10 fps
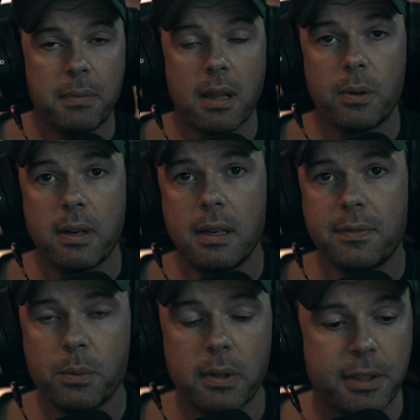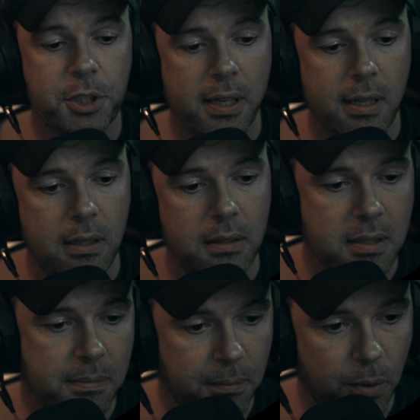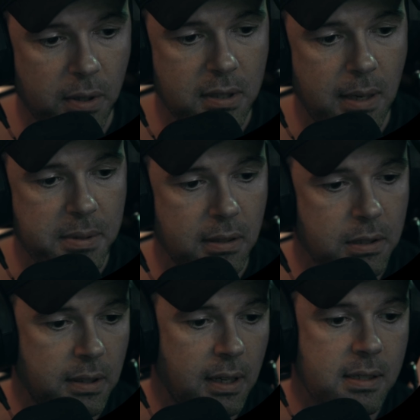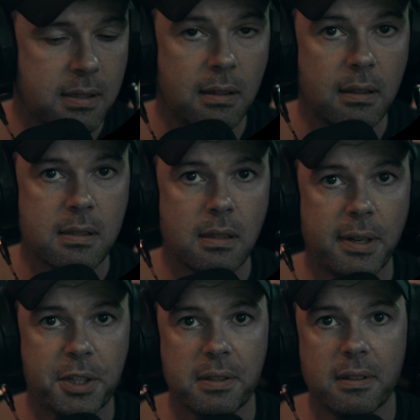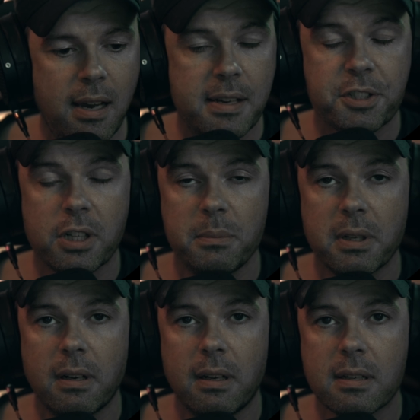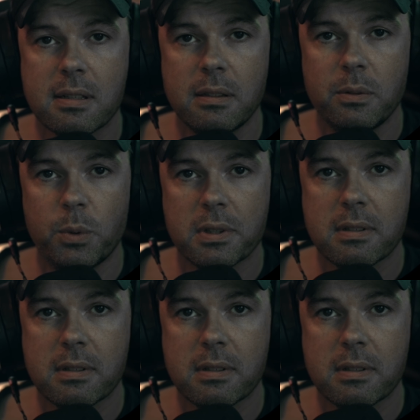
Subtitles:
By the way, if you want to check out more tips and tricks in this direction, as Jeremy Clarkson would